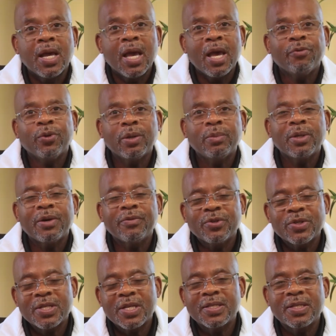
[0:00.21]
Hey Freedom
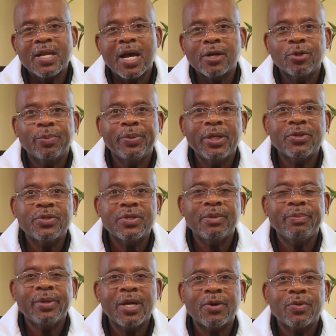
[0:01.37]
Lovers, this is Dr. Peterson
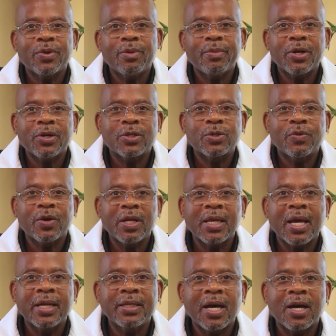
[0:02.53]
Pierre with America's
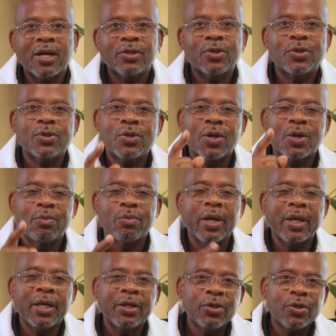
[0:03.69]
Frontline Doctors,
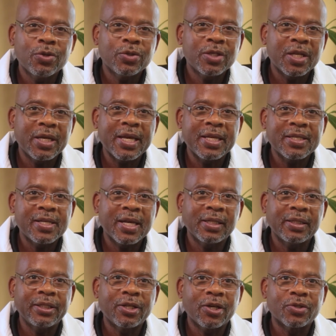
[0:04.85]
bringing you today's
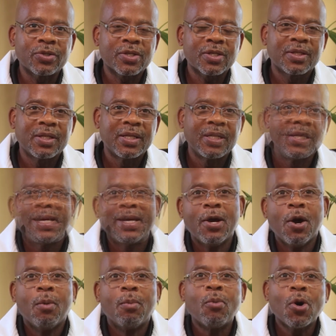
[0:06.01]
Daily Dose.
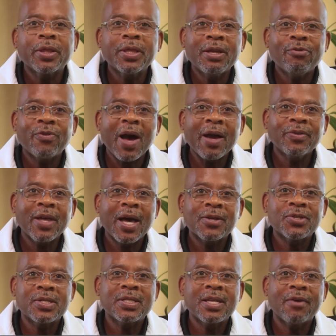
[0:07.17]
More than
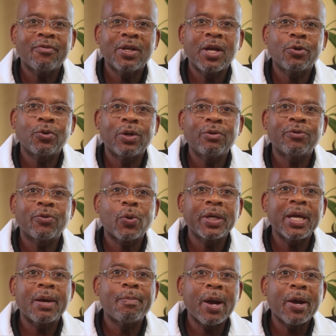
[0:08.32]

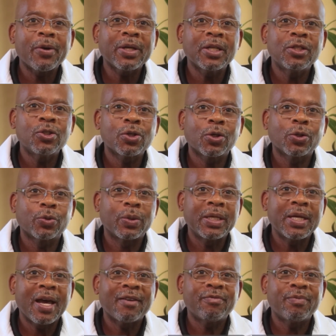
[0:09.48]
5,740 American children
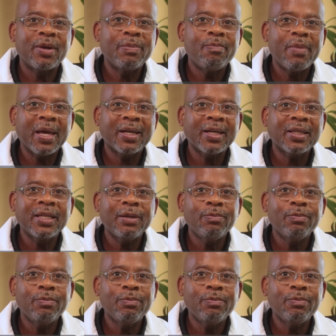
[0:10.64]
have been medically